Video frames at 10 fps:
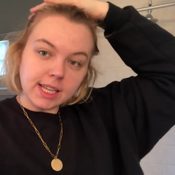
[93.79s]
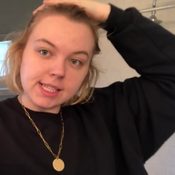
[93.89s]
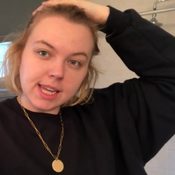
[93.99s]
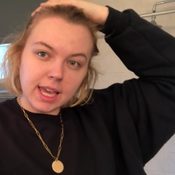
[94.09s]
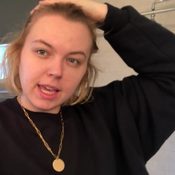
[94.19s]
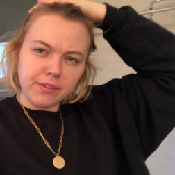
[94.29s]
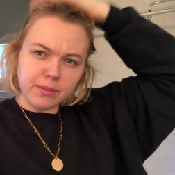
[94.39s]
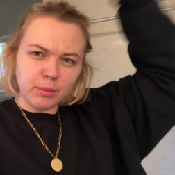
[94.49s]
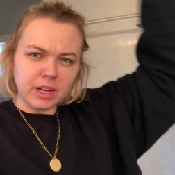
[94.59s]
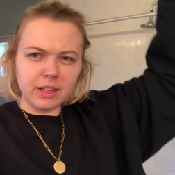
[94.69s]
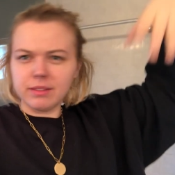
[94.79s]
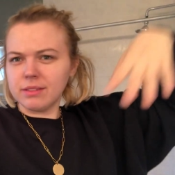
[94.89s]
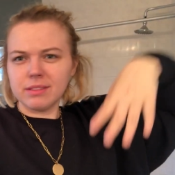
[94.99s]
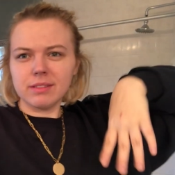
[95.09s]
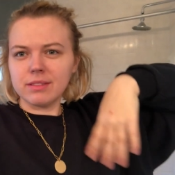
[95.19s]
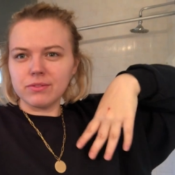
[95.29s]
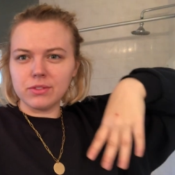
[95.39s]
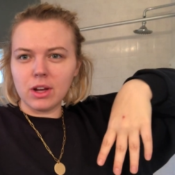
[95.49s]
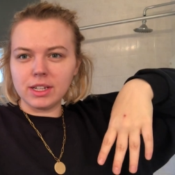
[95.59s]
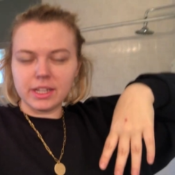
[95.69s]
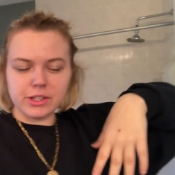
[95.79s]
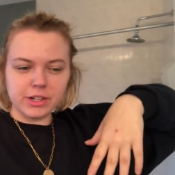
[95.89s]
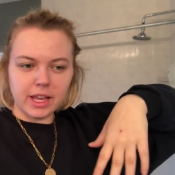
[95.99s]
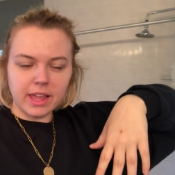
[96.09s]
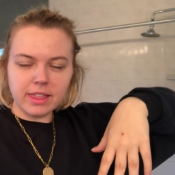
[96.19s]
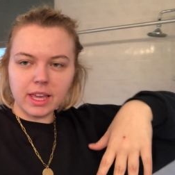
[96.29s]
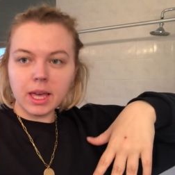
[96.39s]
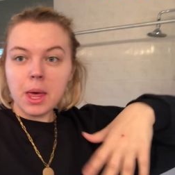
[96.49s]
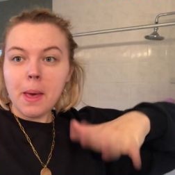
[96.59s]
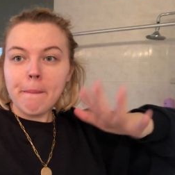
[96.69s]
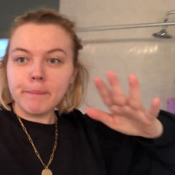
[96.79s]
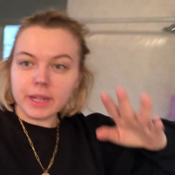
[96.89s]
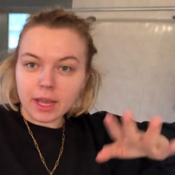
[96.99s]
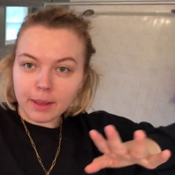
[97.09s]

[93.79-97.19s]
Day from when I vlogged yesterday, I think, but